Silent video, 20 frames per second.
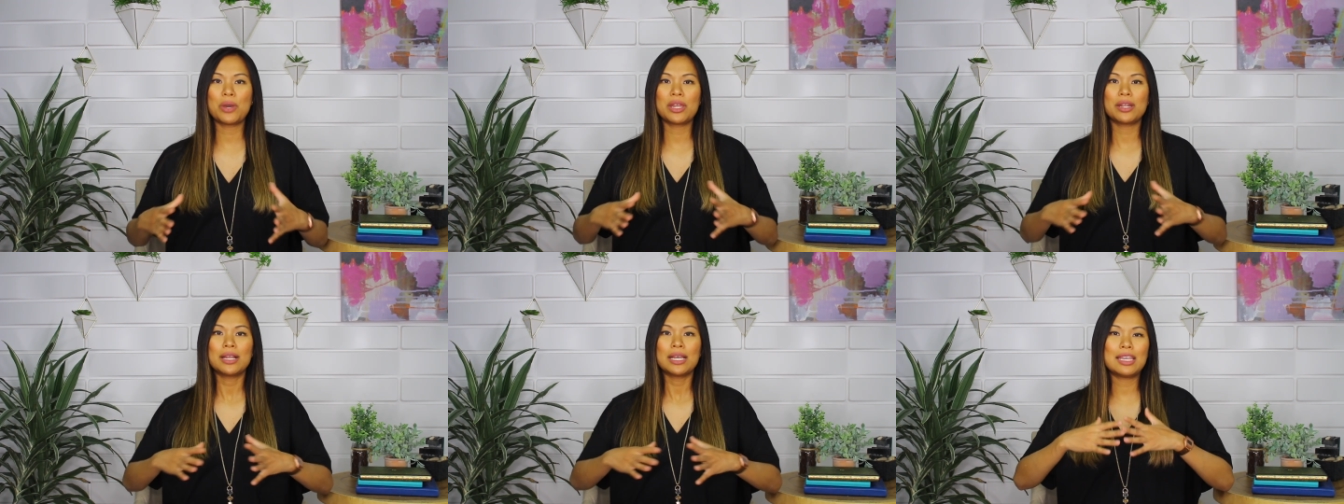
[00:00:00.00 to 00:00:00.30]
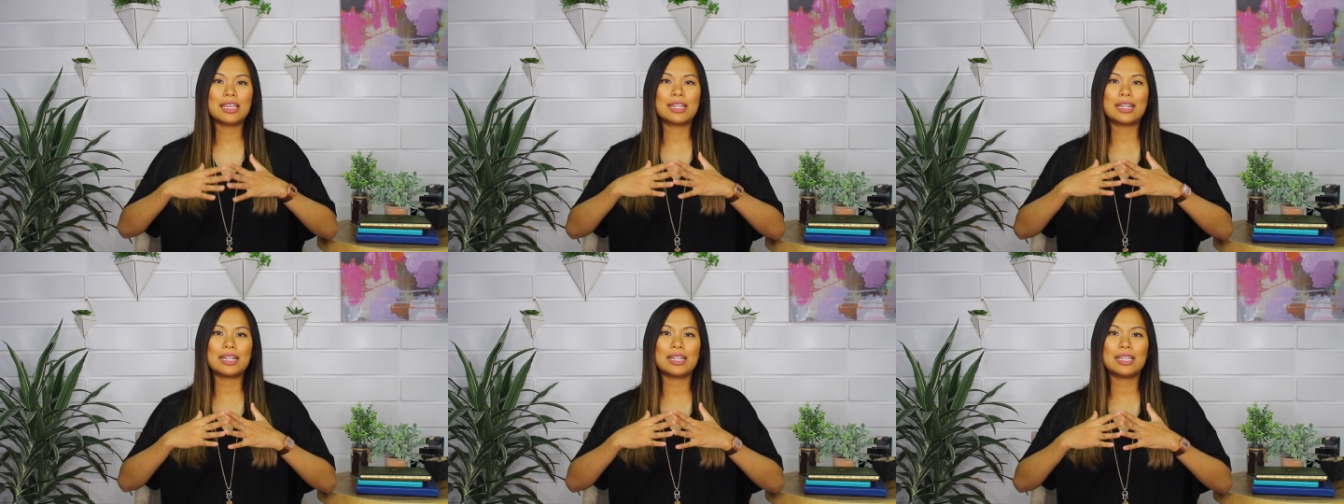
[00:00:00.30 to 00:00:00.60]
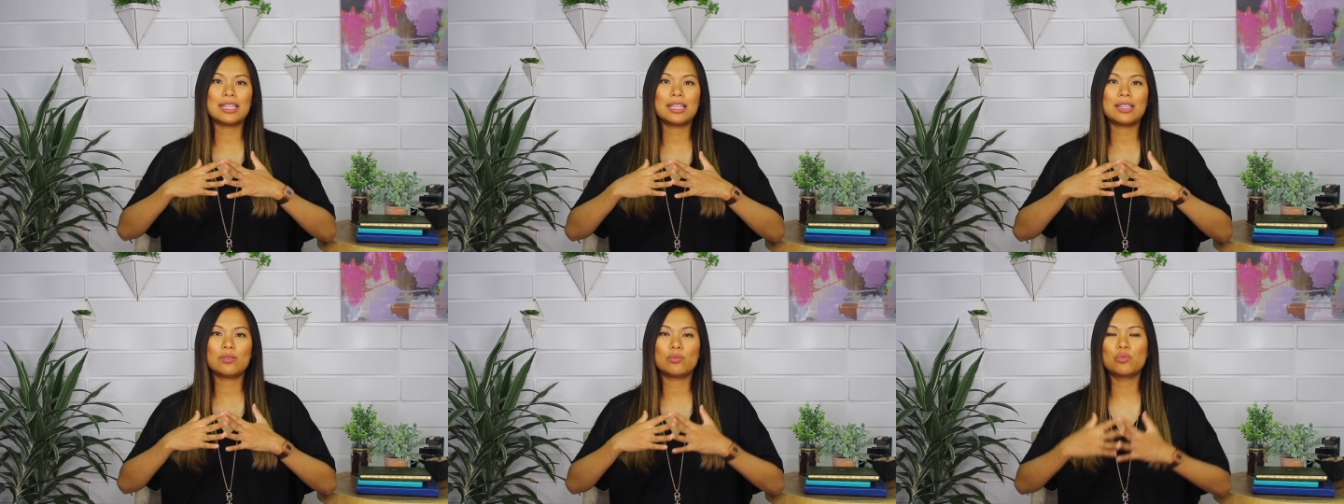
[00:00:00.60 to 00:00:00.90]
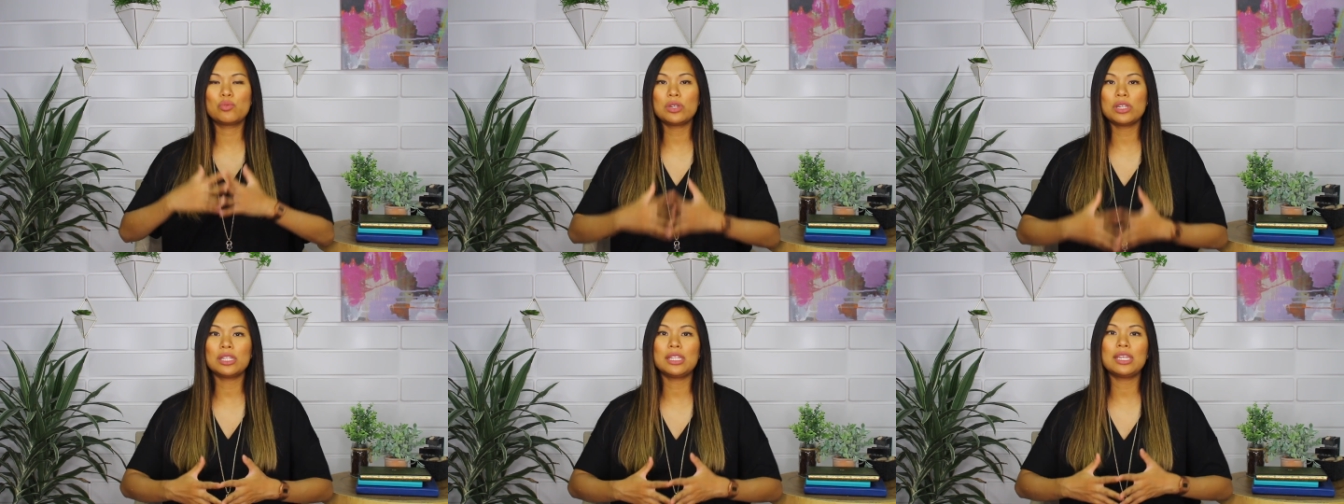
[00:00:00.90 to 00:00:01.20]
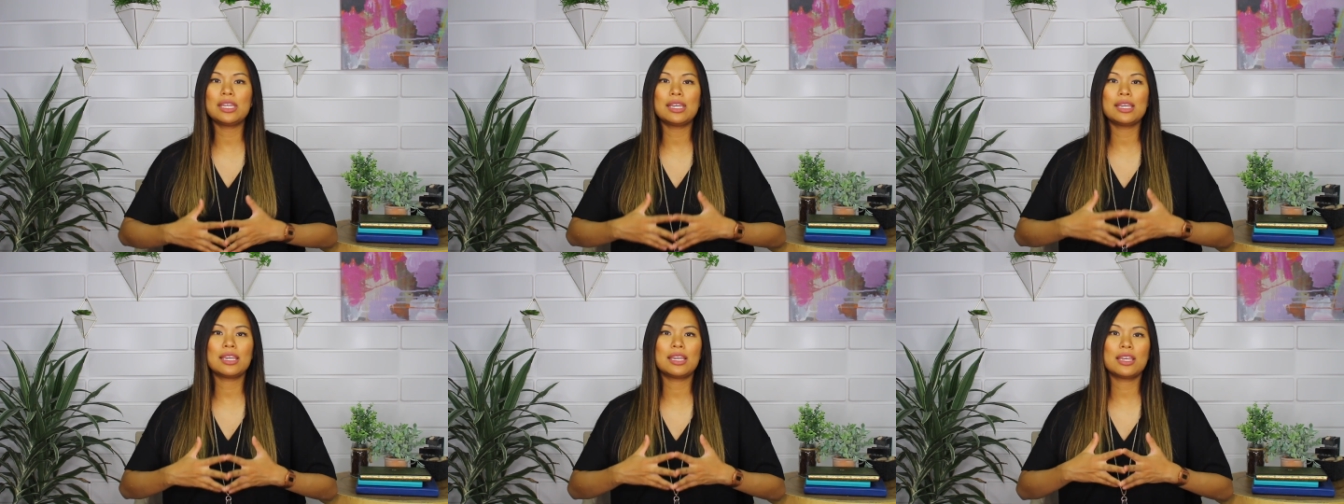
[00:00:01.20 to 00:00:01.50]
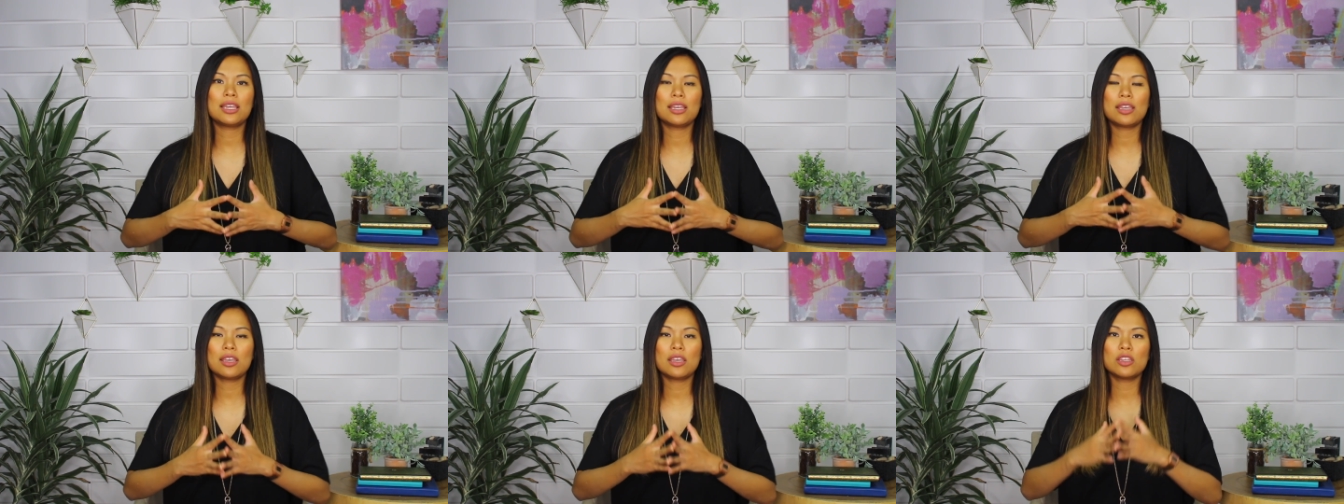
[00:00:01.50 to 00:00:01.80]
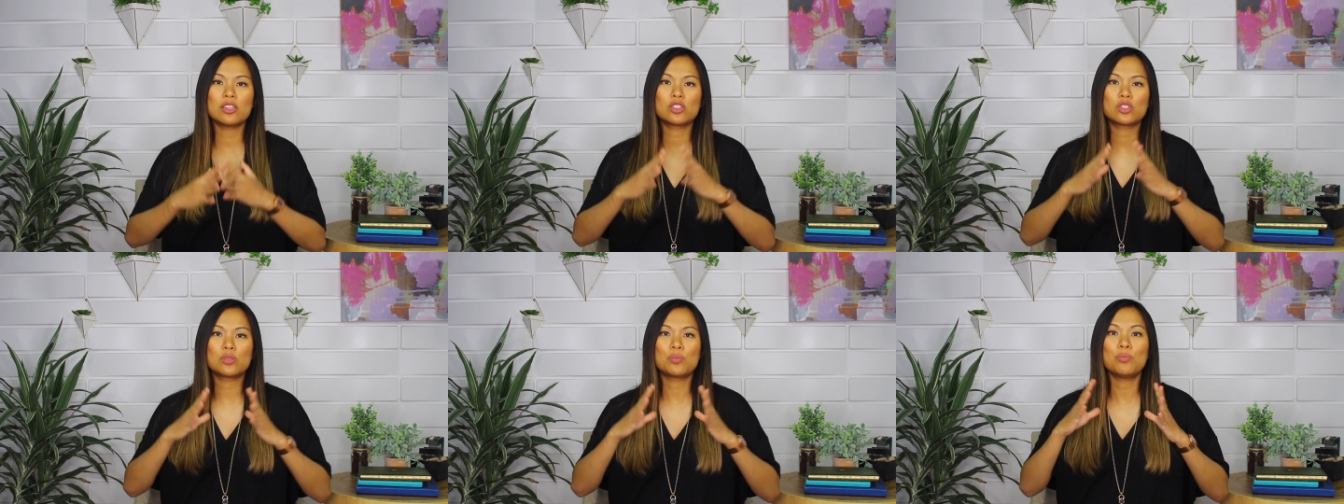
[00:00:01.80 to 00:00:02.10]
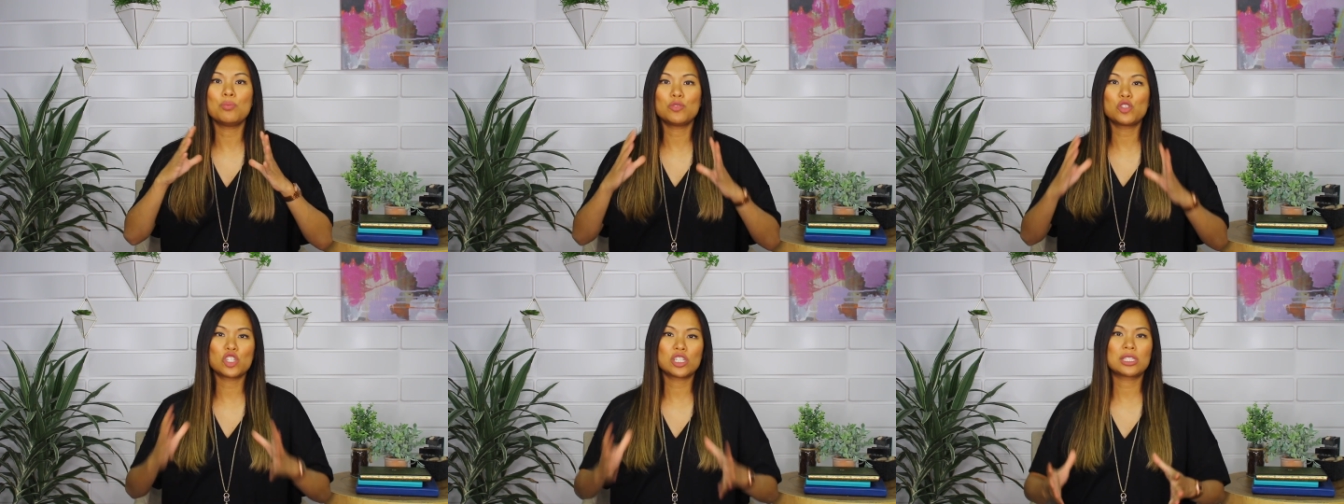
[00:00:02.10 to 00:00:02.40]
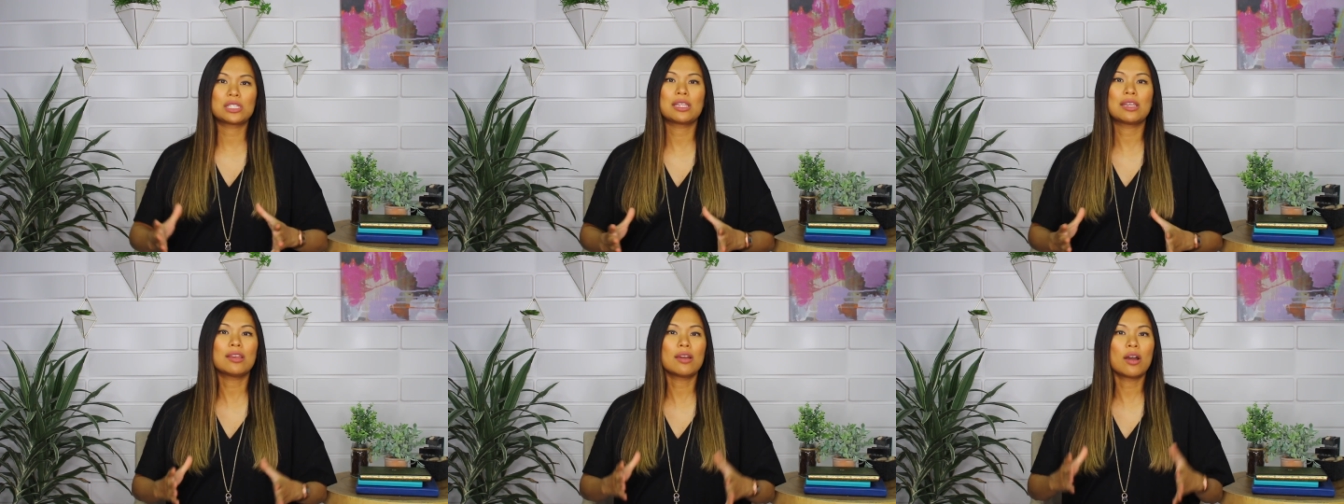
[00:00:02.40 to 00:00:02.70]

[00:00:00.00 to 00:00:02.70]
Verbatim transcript: but it really is just